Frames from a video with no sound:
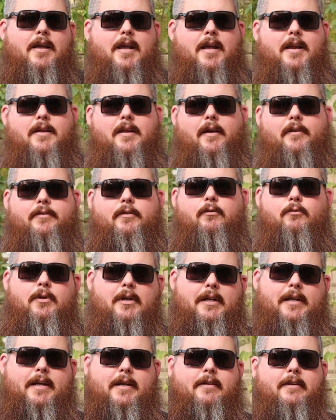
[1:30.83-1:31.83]
it doesn't
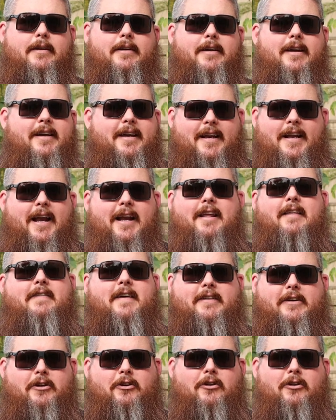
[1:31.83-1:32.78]
really get anything